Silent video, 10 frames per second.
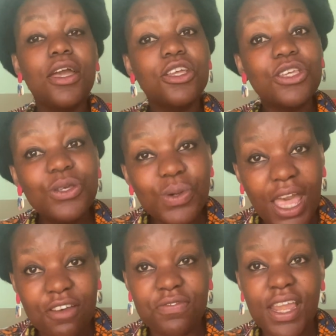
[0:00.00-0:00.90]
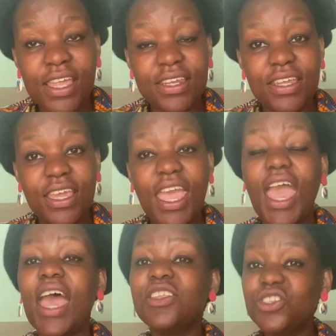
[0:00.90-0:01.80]
You have none,
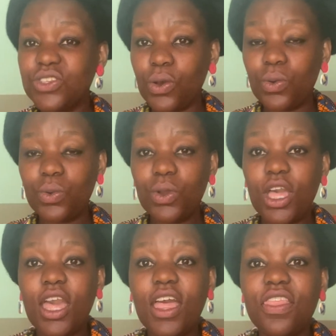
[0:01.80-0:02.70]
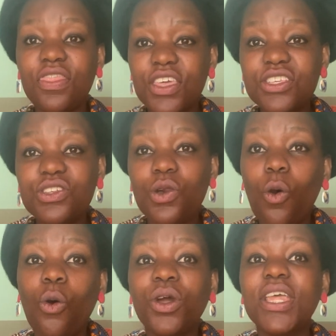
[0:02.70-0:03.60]
and so this
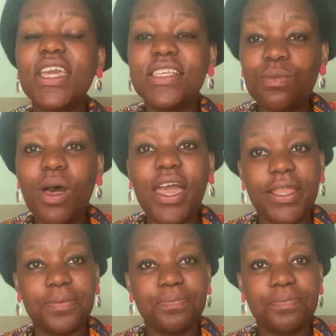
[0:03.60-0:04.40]
corn is mine."